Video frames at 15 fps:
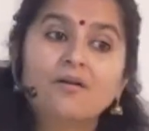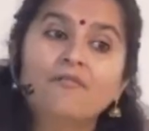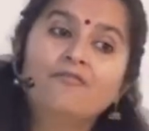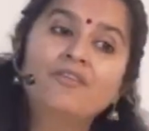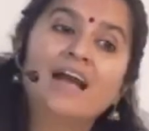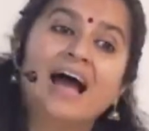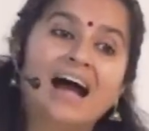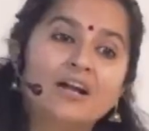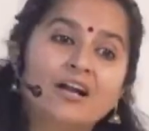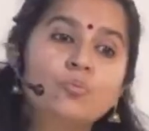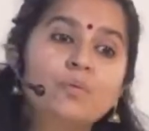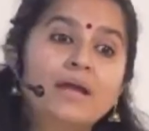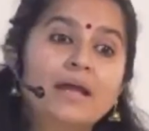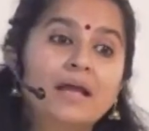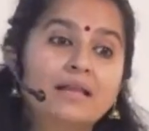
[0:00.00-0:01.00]
We had to
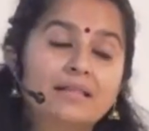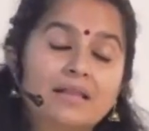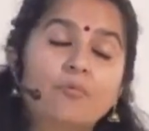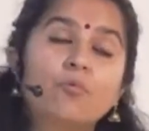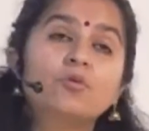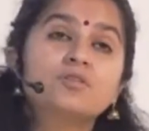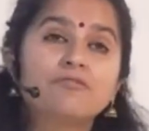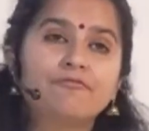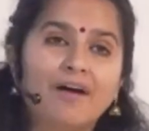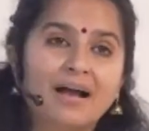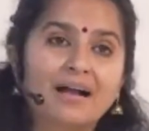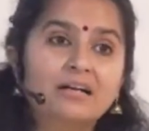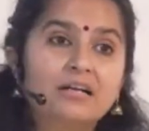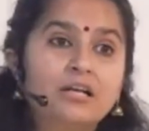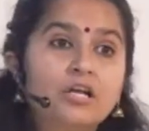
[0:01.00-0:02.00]
be, there was a
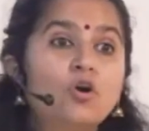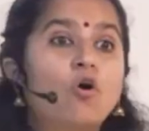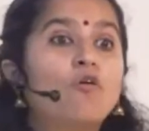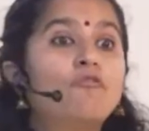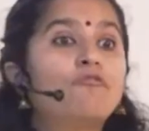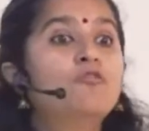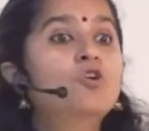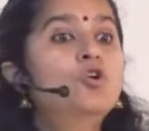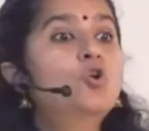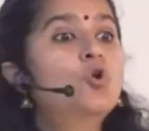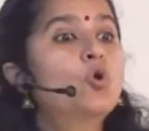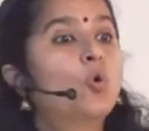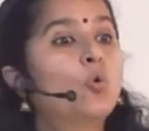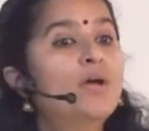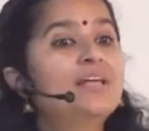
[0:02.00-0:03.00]
faculty of
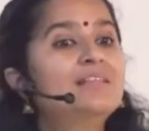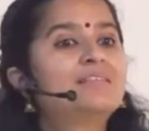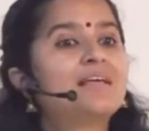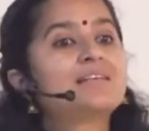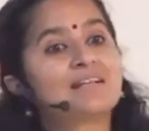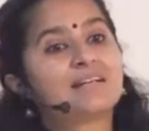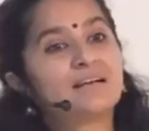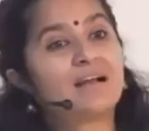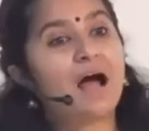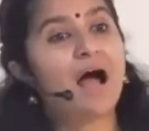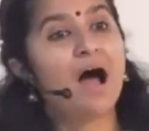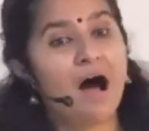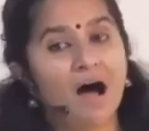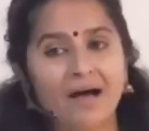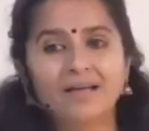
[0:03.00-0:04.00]
knowing things at a
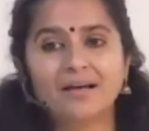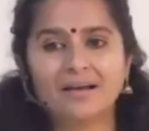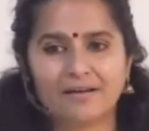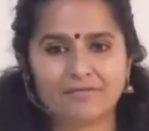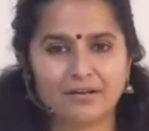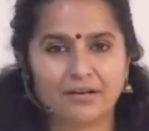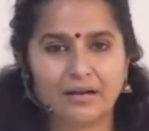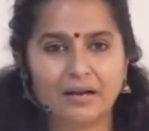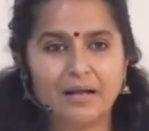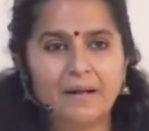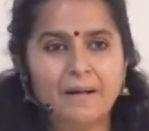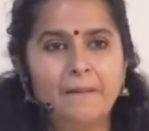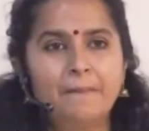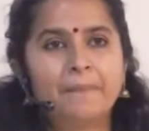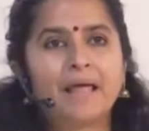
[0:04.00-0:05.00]
higher level.
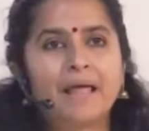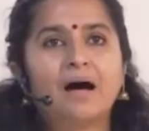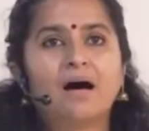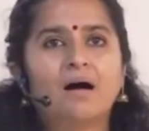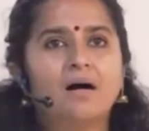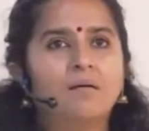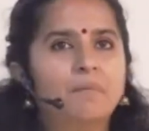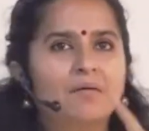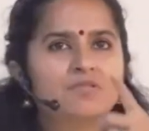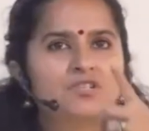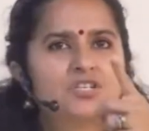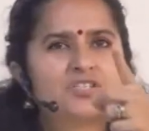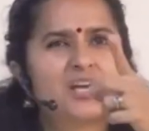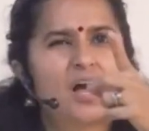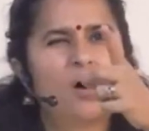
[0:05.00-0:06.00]
I will
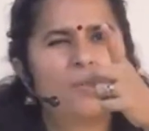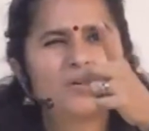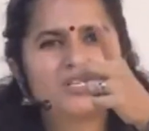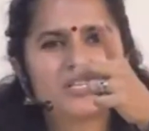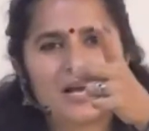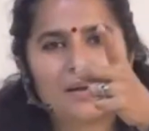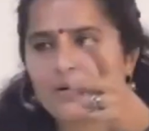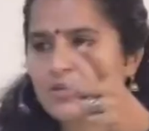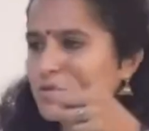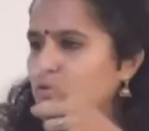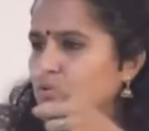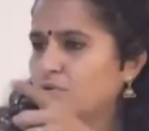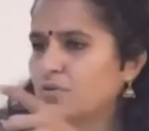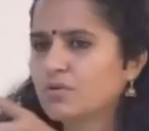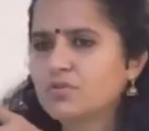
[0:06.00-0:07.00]
just say how much time I
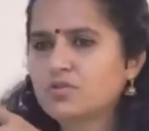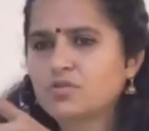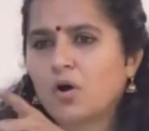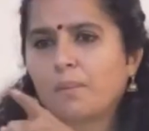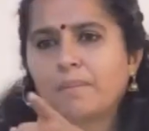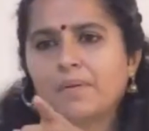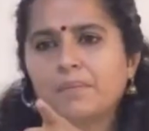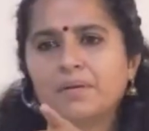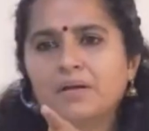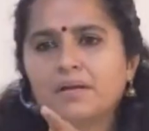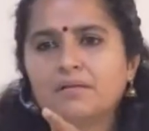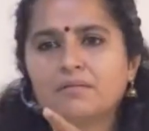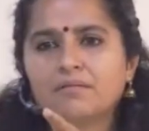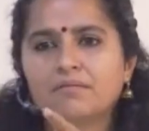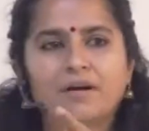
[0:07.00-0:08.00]
should stop, maybe
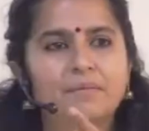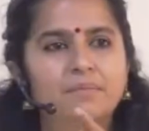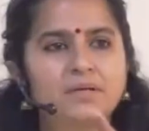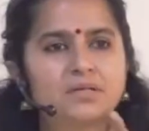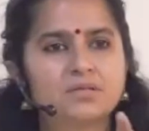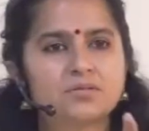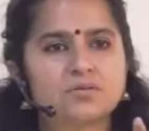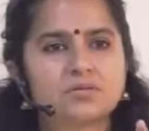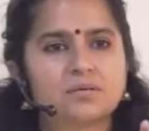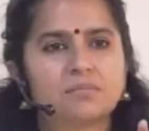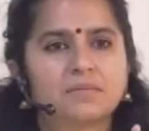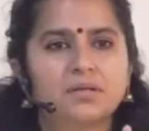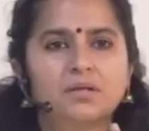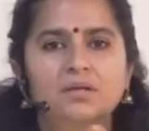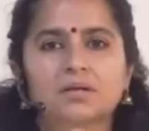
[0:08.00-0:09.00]
in 5 minutes or
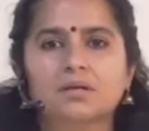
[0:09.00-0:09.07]
something.